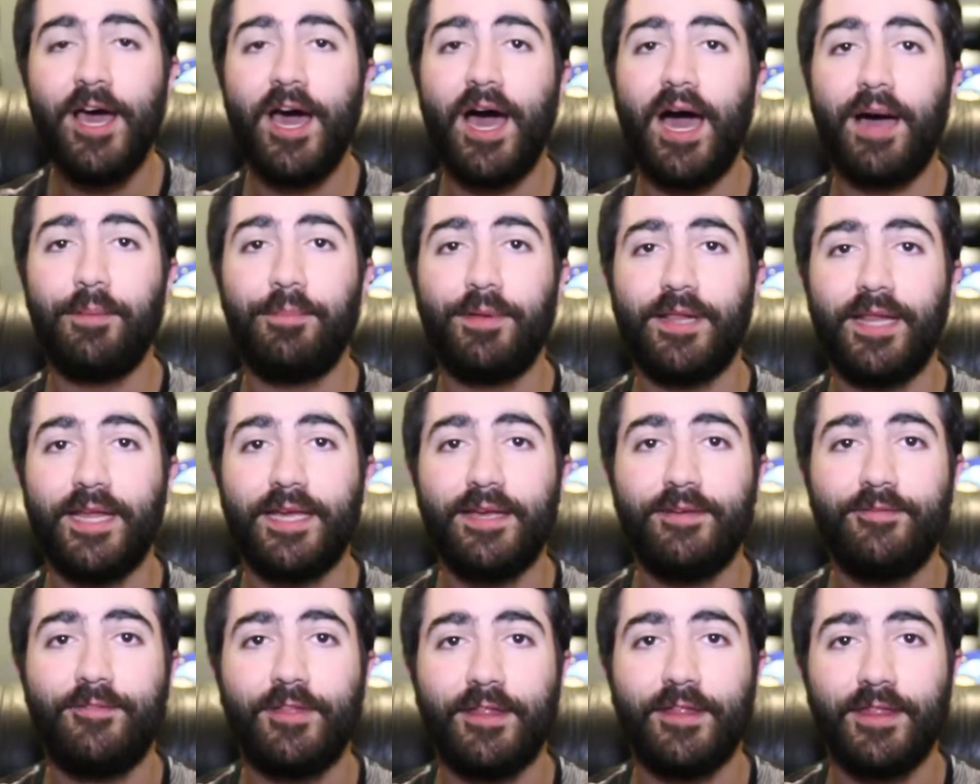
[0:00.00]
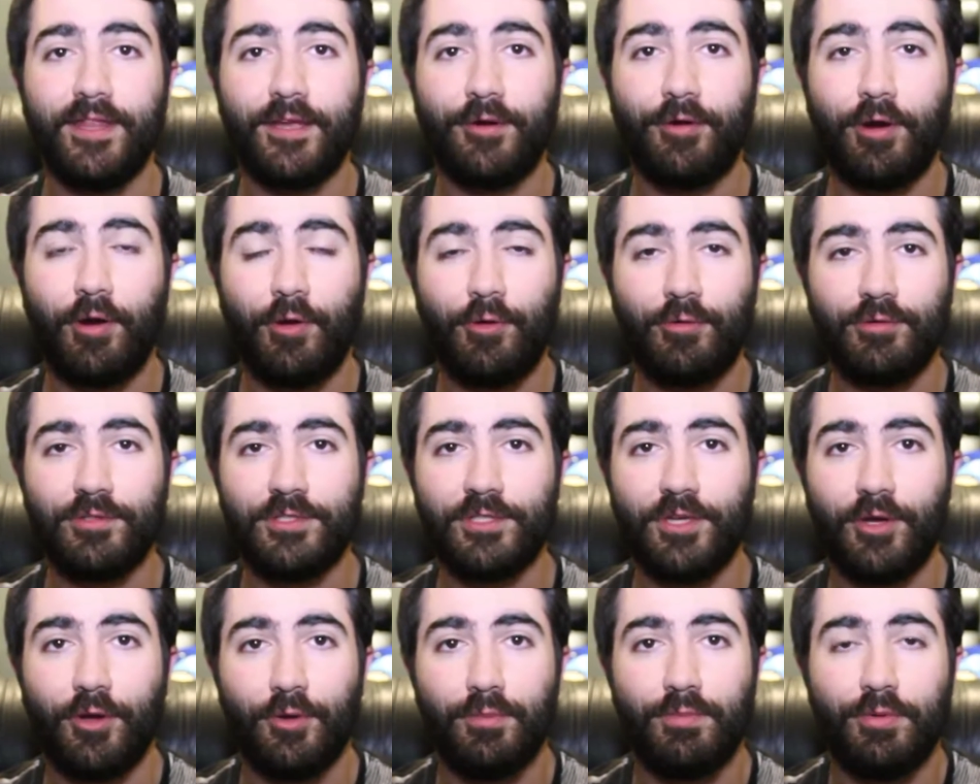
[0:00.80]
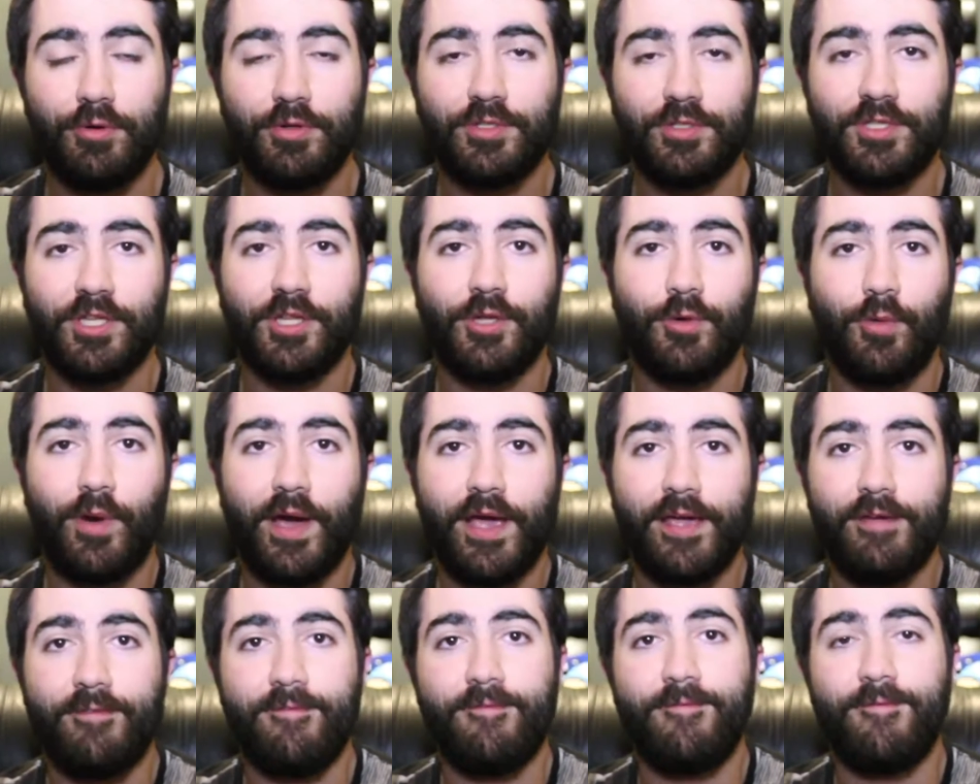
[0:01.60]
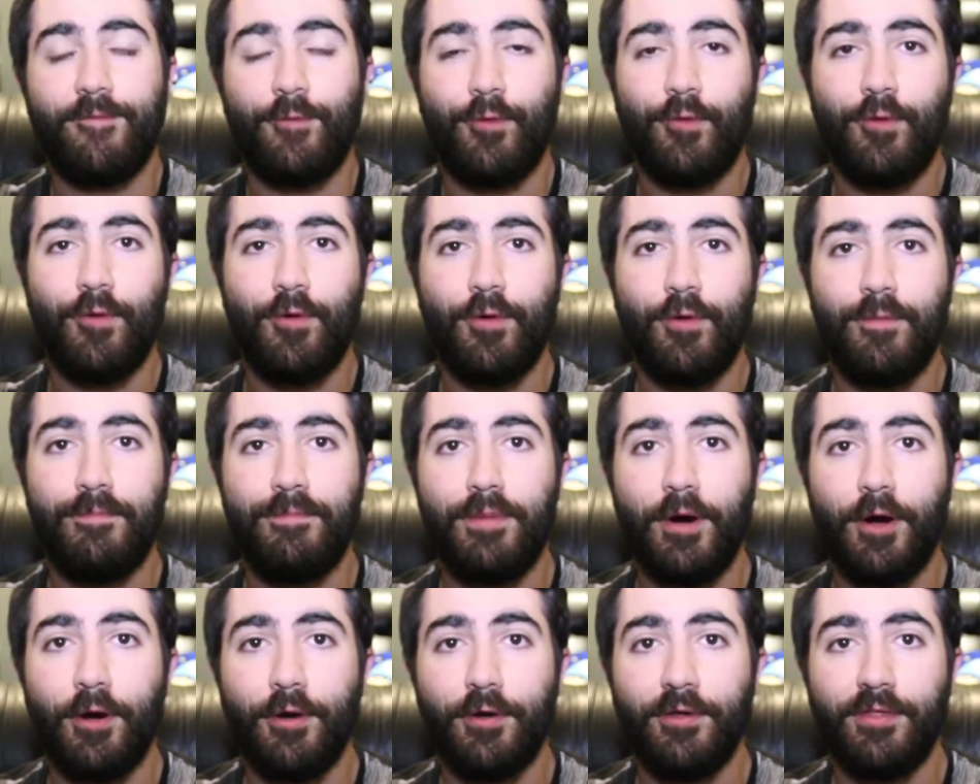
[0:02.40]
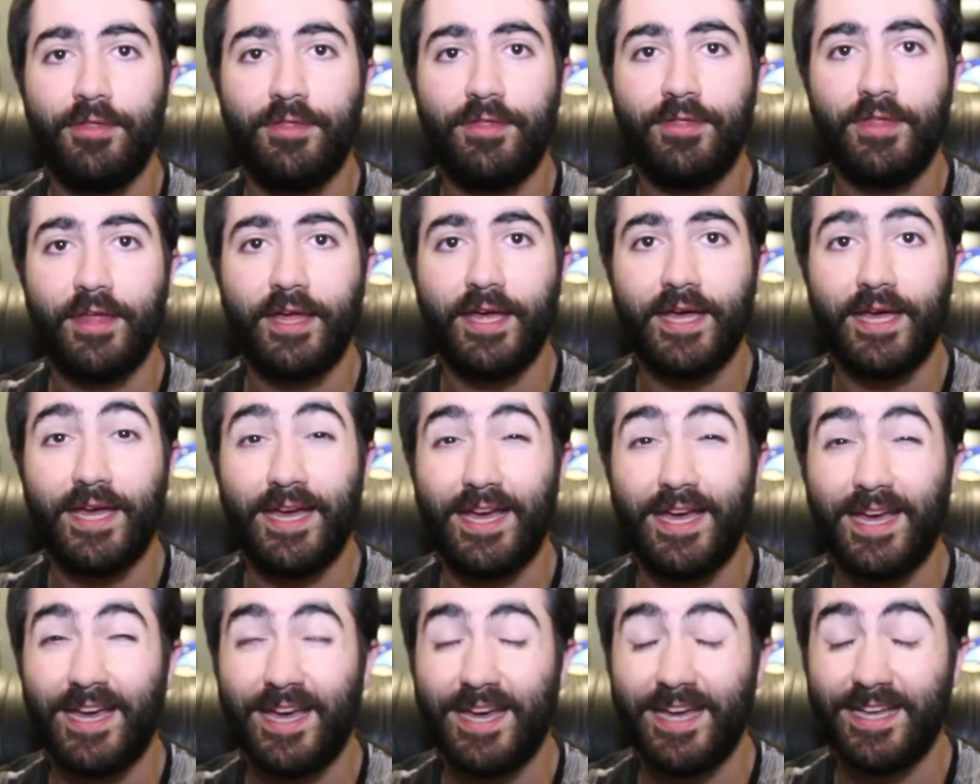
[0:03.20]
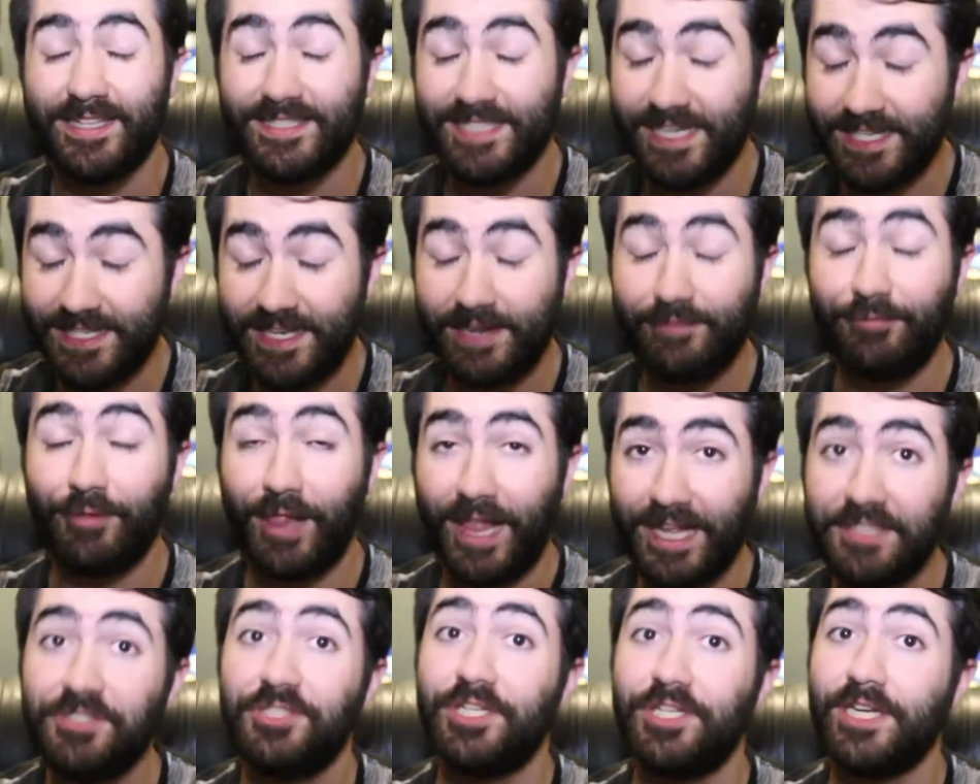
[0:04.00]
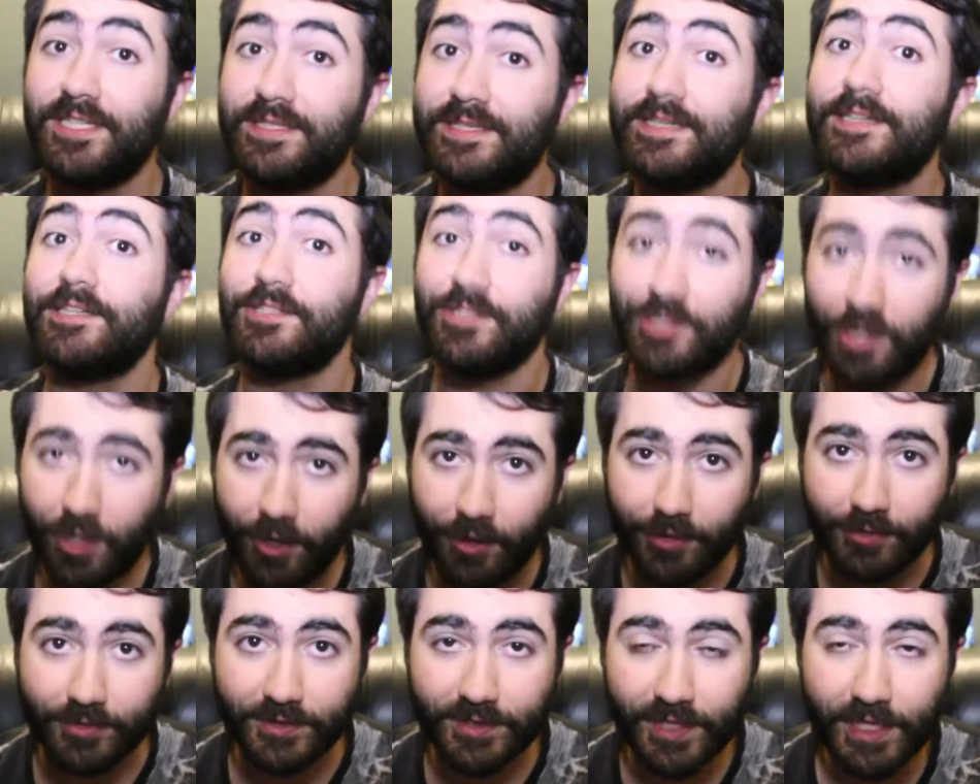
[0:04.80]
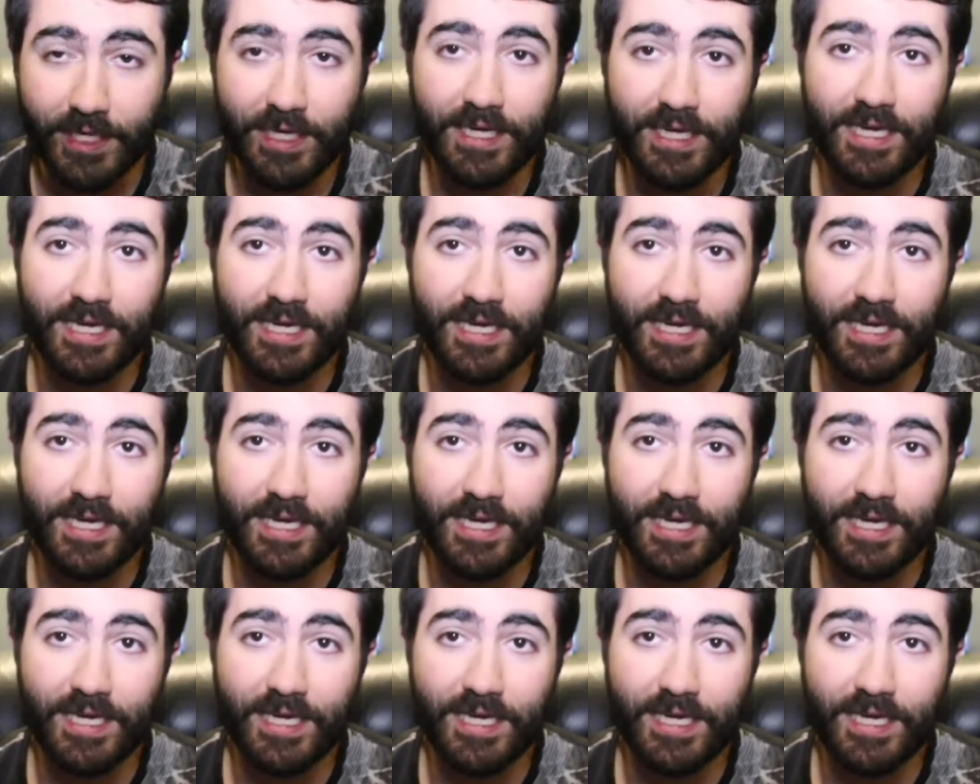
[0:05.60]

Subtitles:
I believe that there are also books on the way for both Daredevil and Jessica Jones.